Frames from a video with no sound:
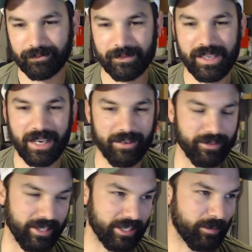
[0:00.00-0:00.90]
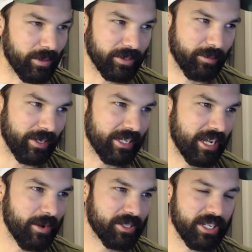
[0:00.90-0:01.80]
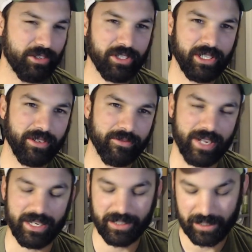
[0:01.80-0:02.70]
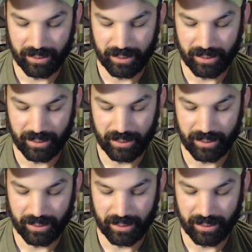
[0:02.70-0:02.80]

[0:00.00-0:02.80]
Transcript: c'est la vie, I suppose. But it was an interesting little fact.